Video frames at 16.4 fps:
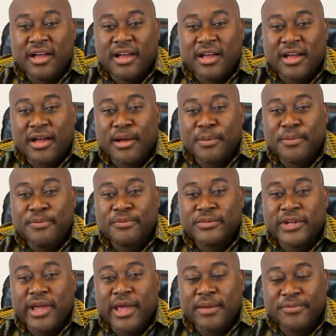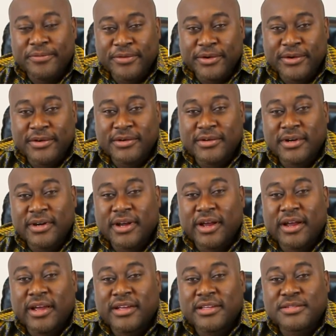Um, the MPhil
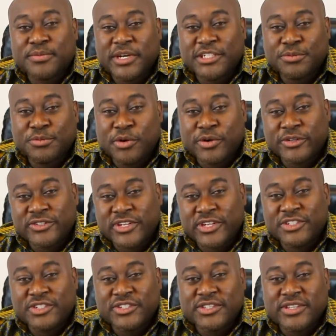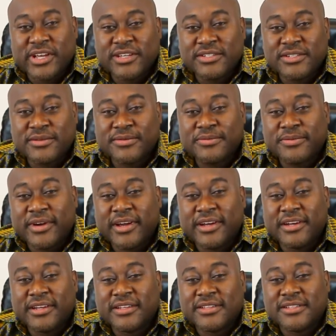is much more research intensive
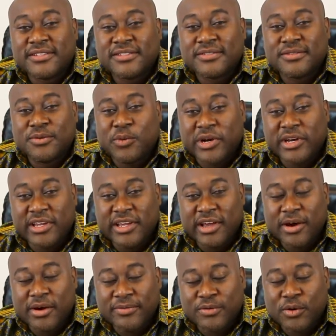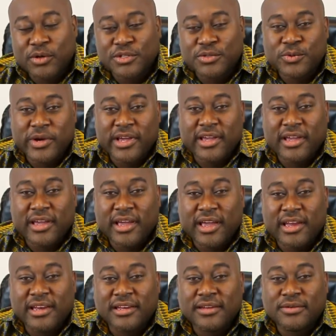and it is one year of coursework
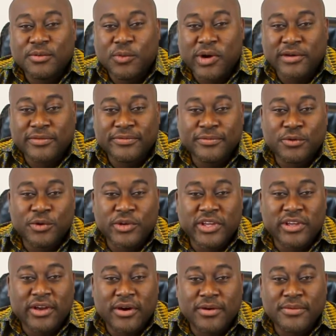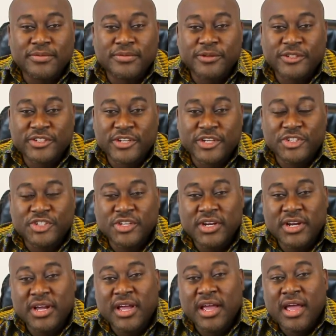and one full year of research.
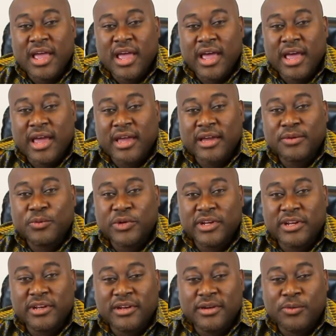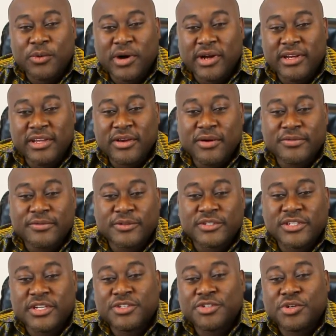And within the one year of
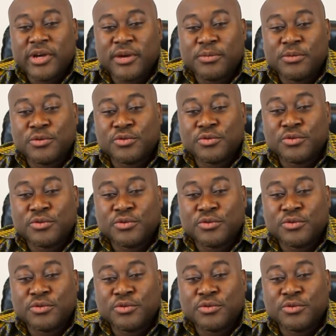research, you're able